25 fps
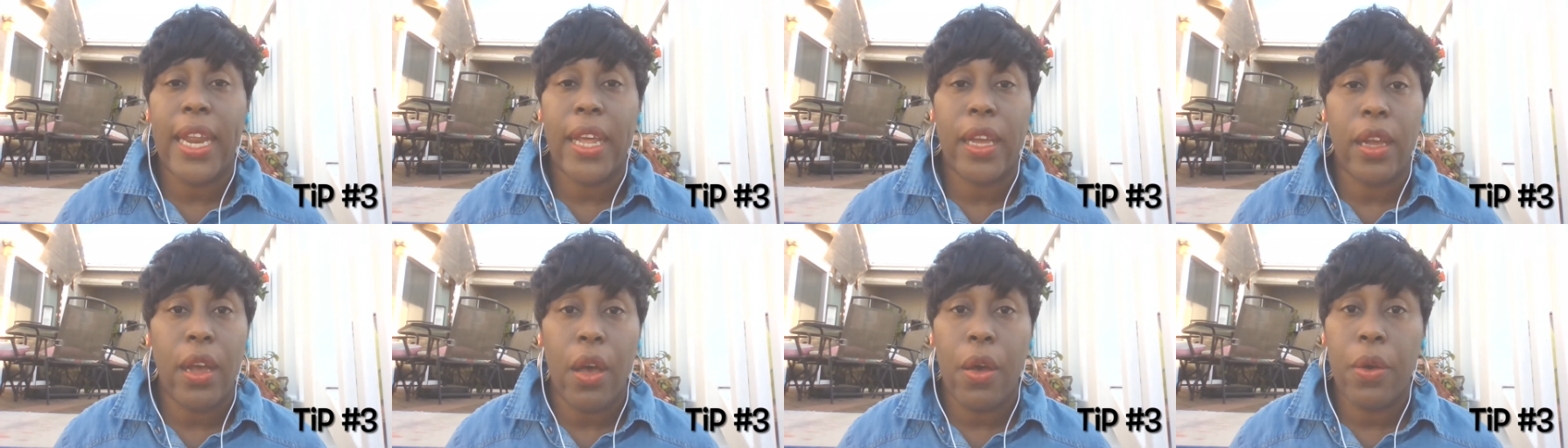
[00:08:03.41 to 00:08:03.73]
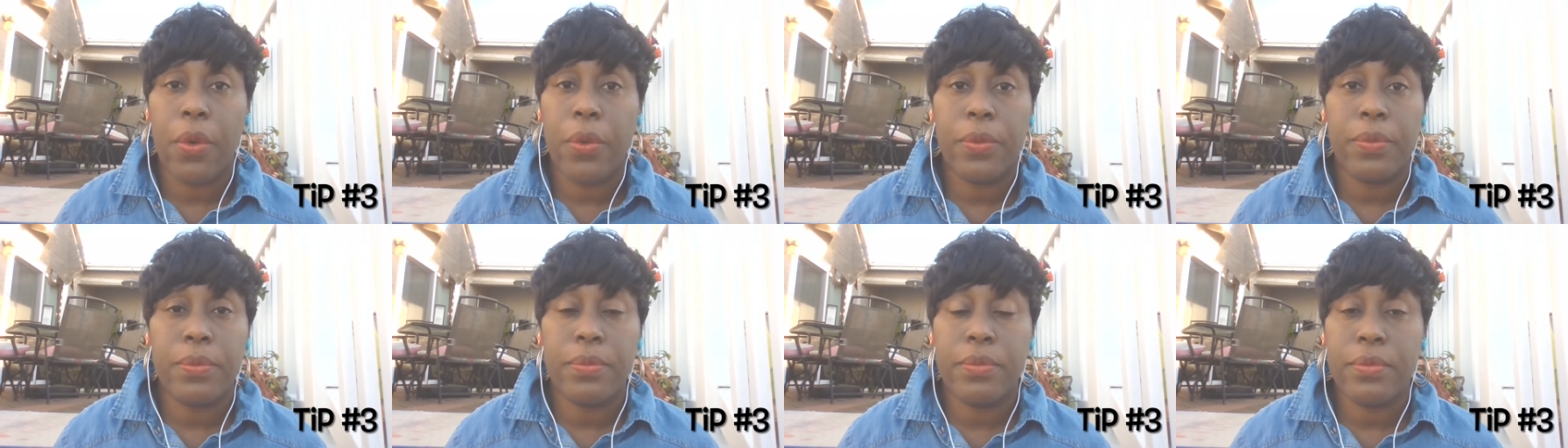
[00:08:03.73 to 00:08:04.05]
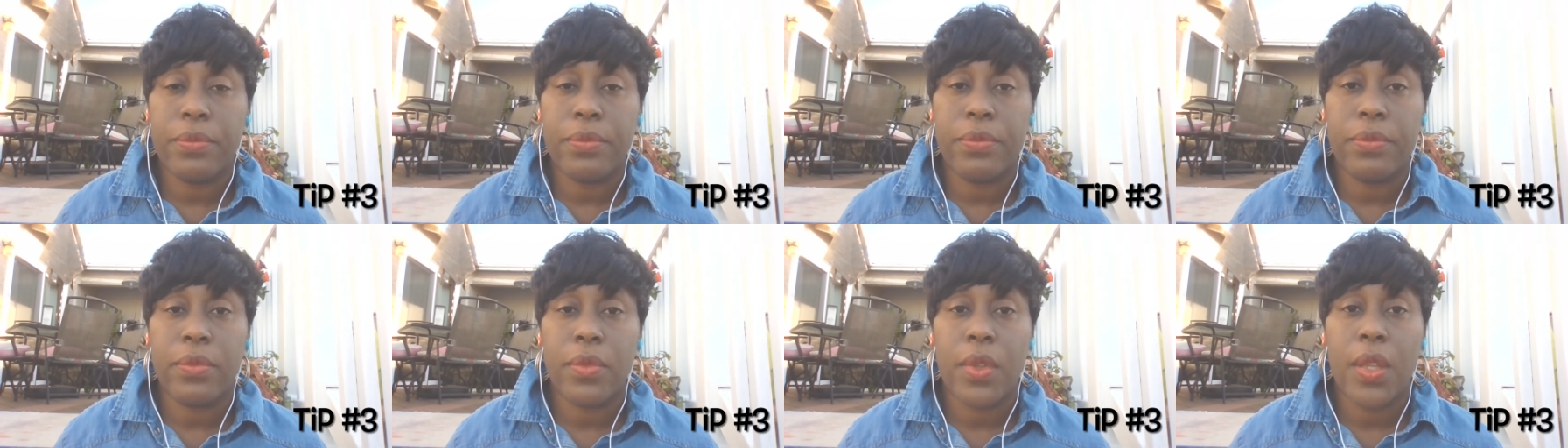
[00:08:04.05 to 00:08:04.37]
it go.
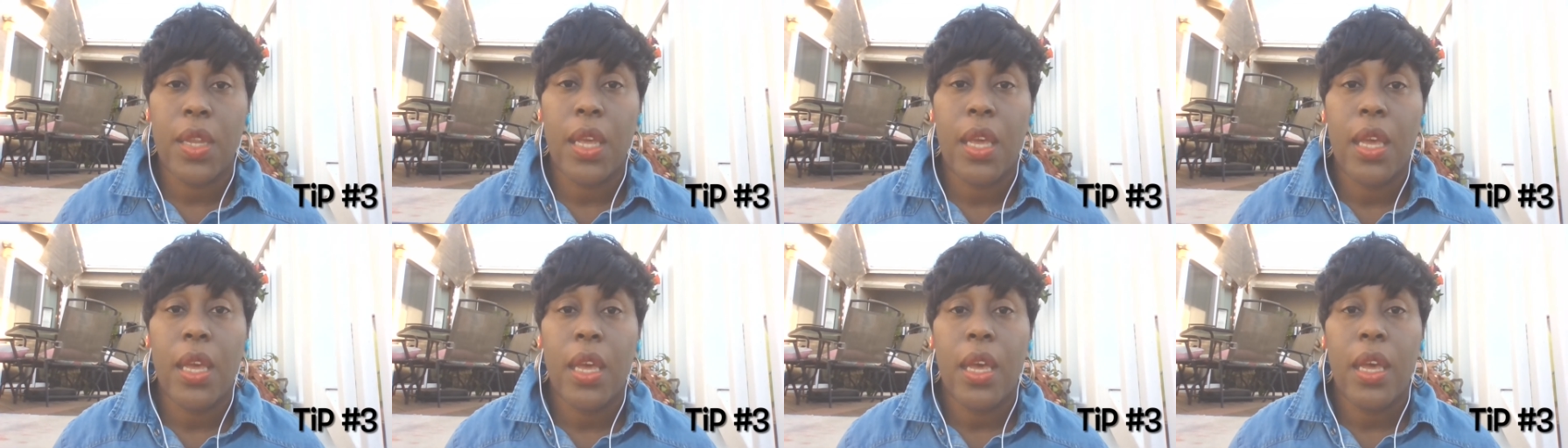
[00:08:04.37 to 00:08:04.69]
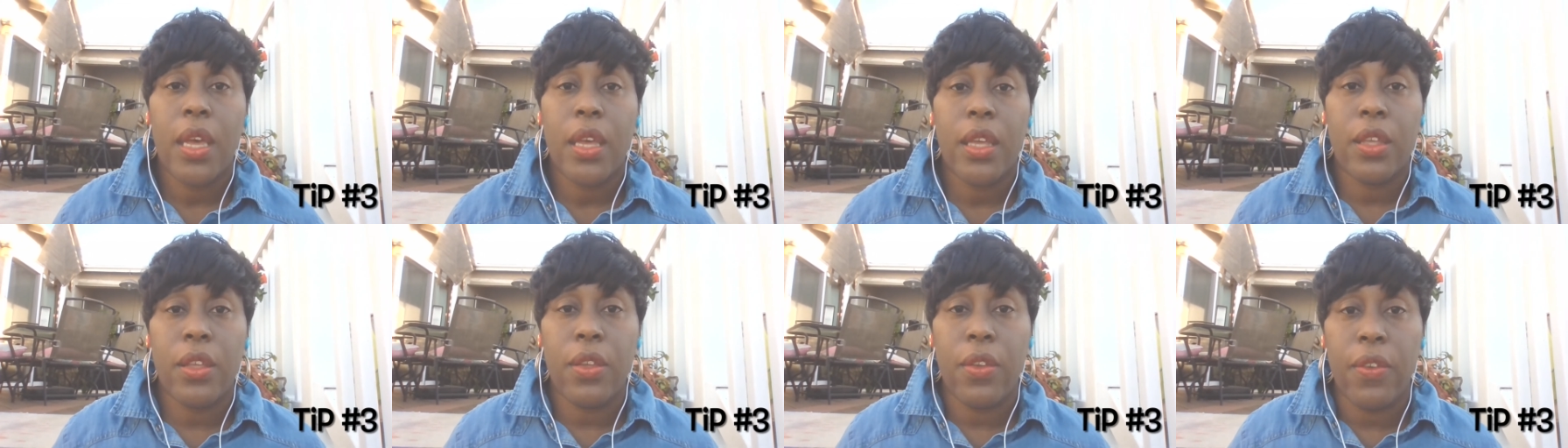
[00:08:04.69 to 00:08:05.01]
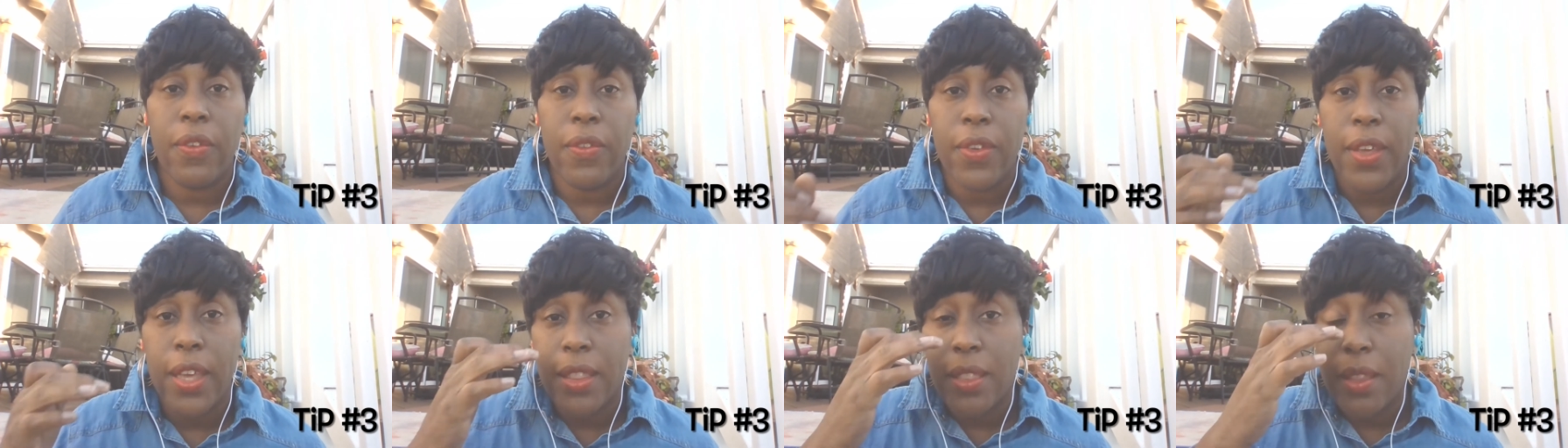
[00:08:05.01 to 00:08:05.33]

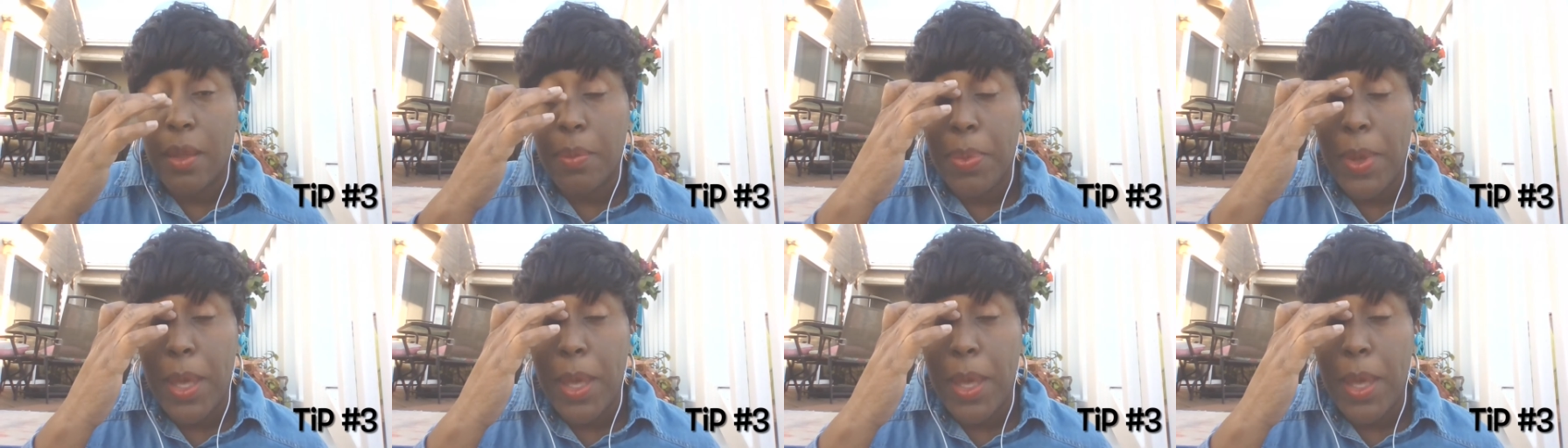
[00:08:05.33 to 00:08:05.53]
Get